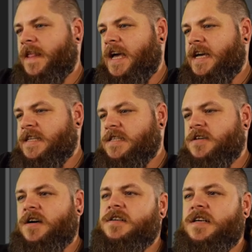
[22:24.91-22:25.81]
and
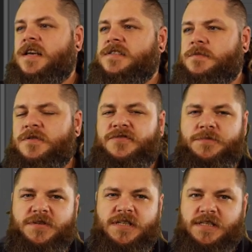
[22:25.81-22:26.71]
tidying some of your
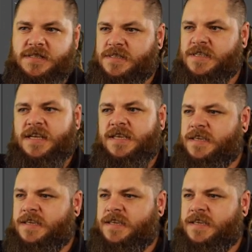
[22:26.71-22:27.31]
images.